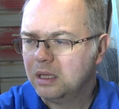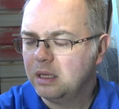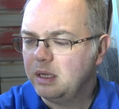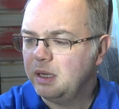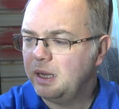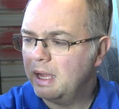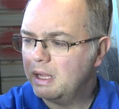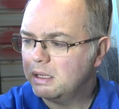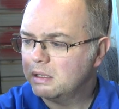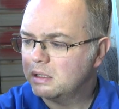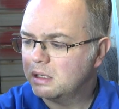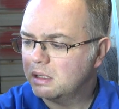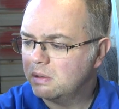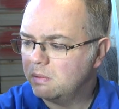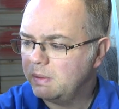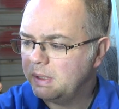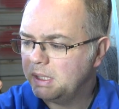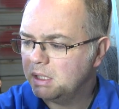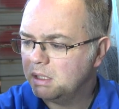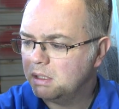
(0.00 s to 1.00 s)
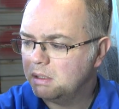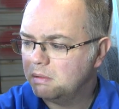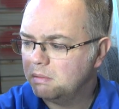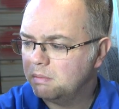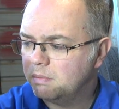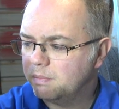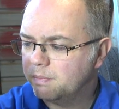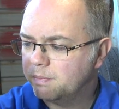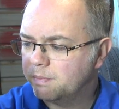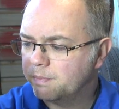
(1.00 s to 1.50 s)
Yeah, so we
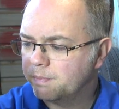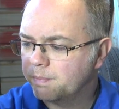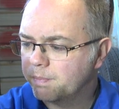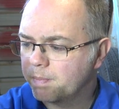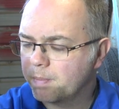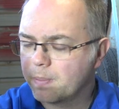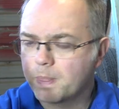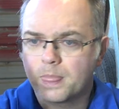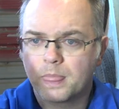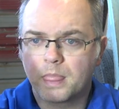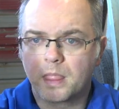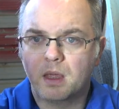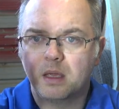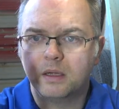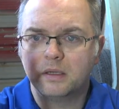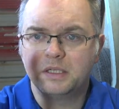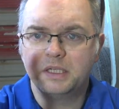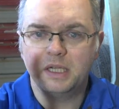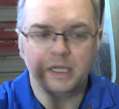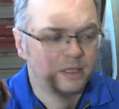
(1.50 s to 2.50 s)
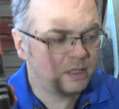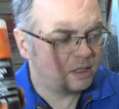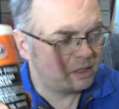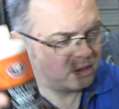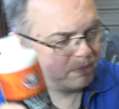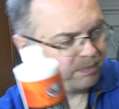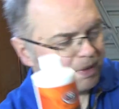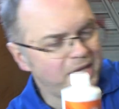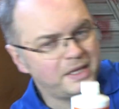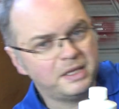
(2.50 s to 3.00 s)
can paint
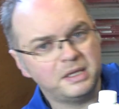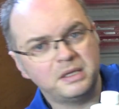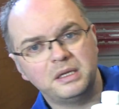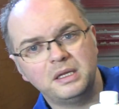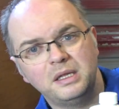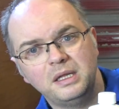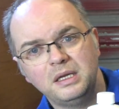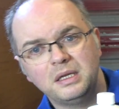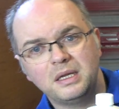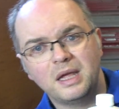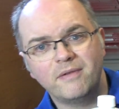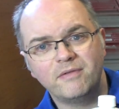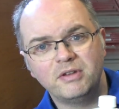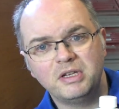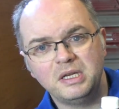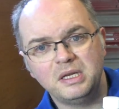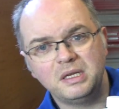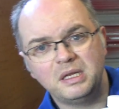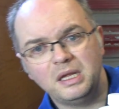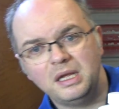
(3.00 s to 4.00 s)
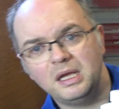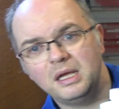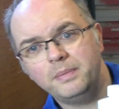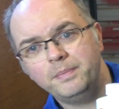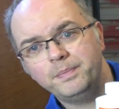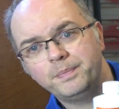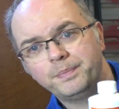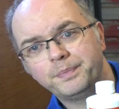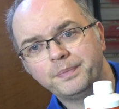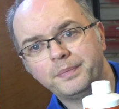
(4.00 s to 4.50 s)
this in these cavities here,
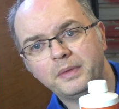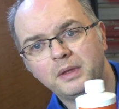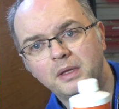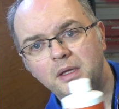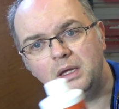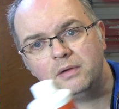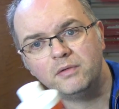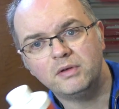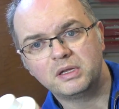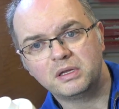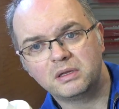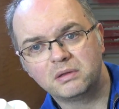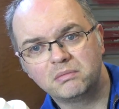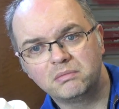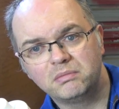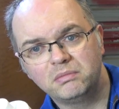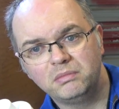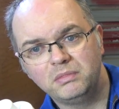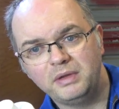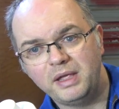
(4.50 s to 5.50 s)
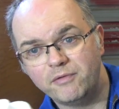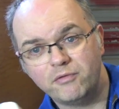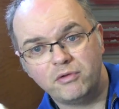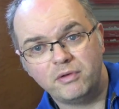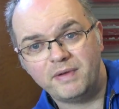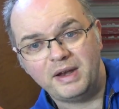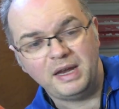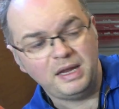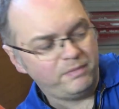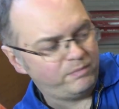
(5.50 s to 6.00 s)
get rid
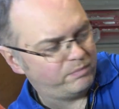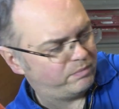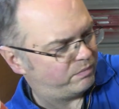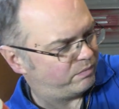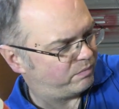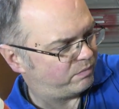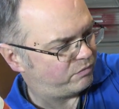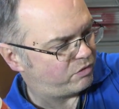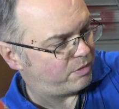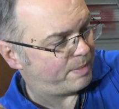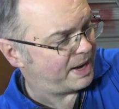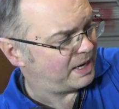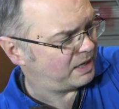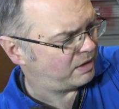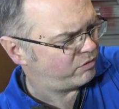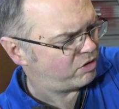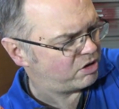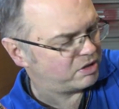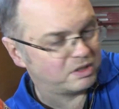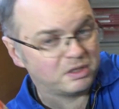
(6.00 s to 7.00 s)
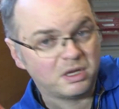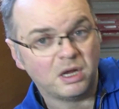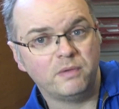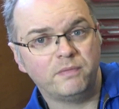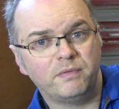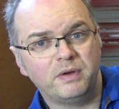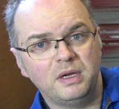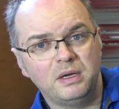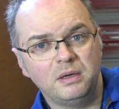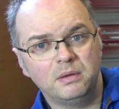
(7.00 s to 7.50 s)
of any remaining rust,
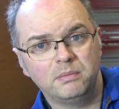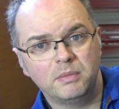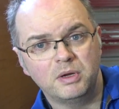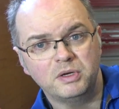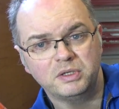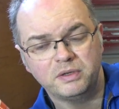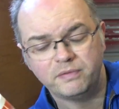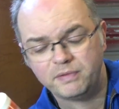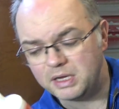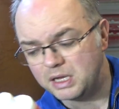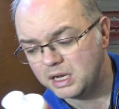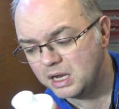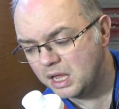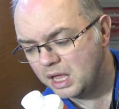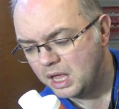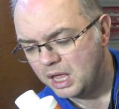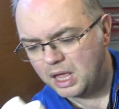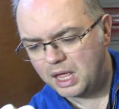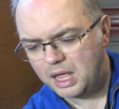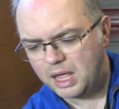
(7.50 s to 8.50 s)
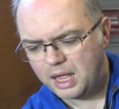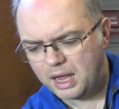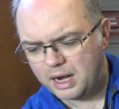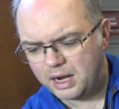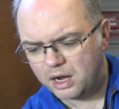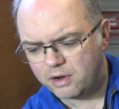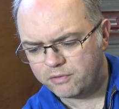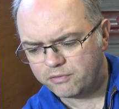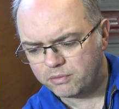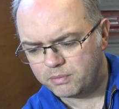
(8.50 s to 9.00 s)
hopefully most of it, and
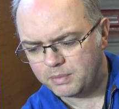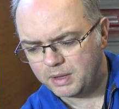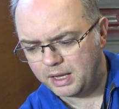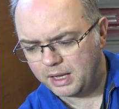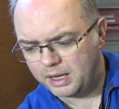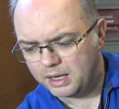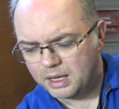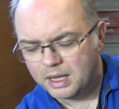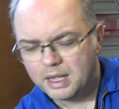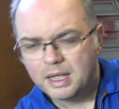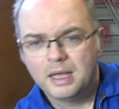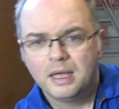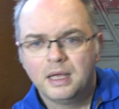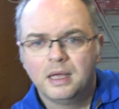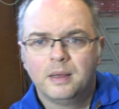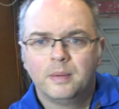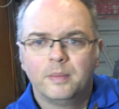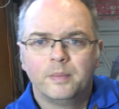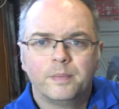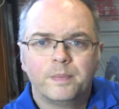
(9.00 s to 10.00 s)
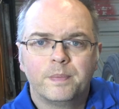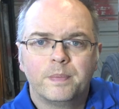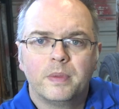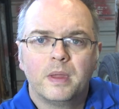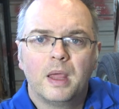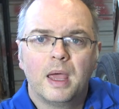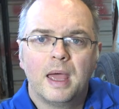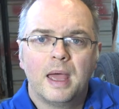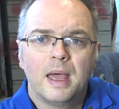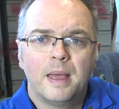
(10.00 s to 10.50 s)
go from there.
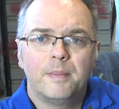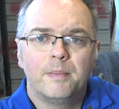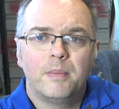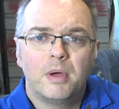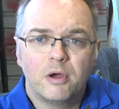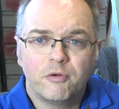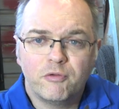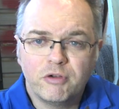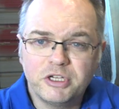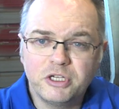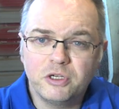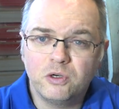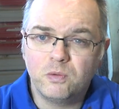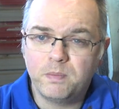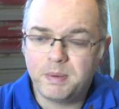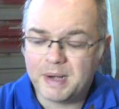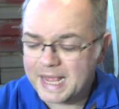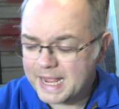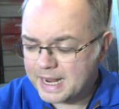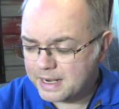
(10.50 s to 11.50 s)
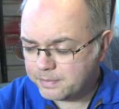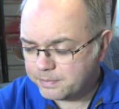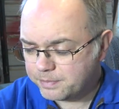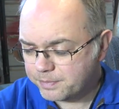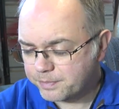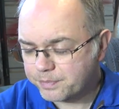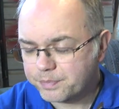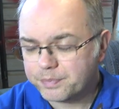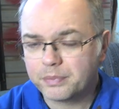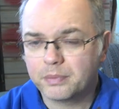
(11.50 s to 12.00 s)
My original plan,
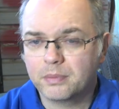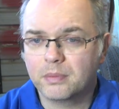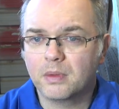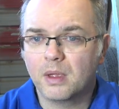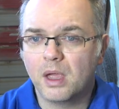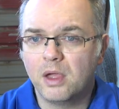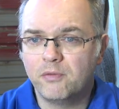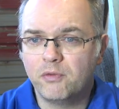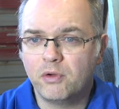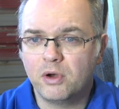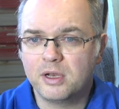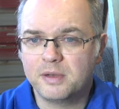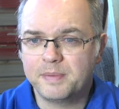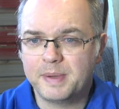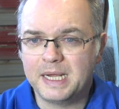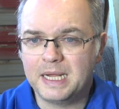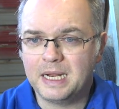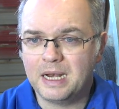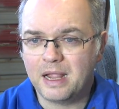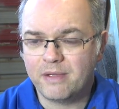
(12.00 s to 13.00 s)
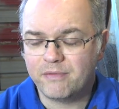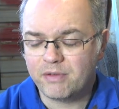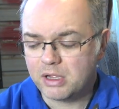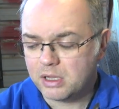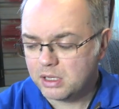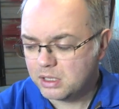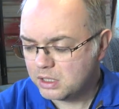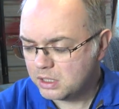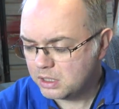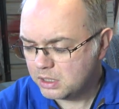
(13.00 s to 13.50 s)
I thought I was being clever.
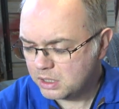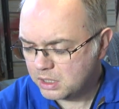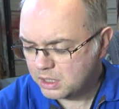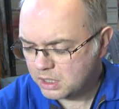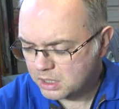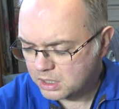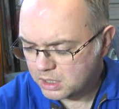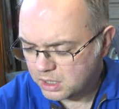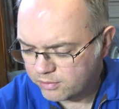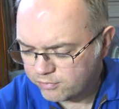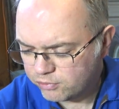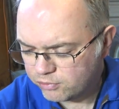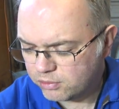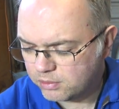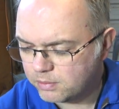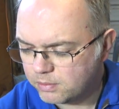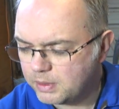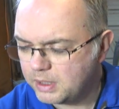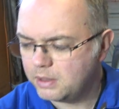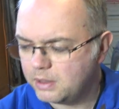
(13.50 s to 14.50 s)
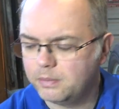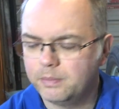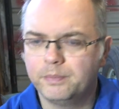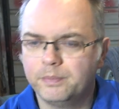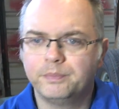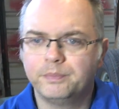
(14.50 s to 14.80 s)
I thought, well,